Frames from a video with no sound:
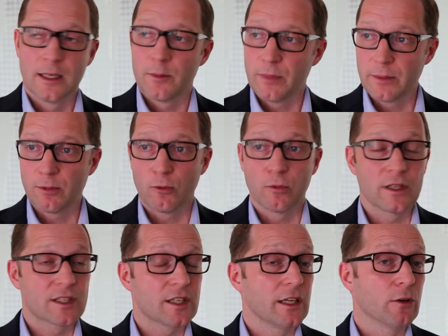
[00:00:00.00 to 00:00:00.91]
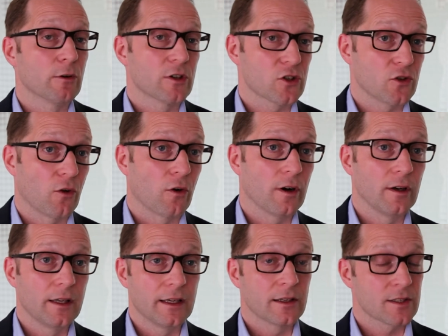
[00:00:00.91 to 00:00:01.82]
People will see you as stronger
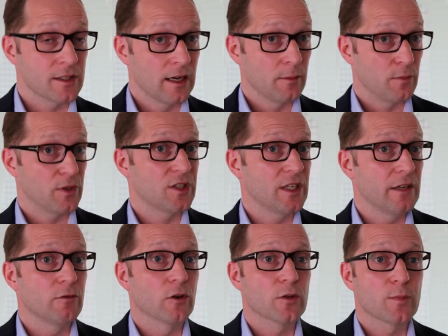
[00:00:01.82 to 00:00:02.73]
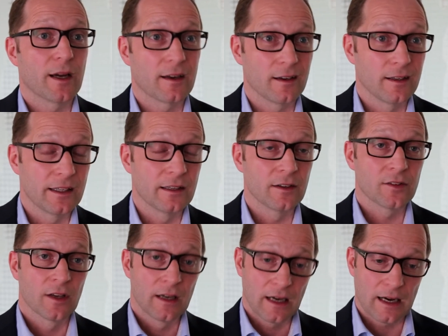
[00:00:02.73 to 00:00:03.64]
leaders, perceive you as better leaders,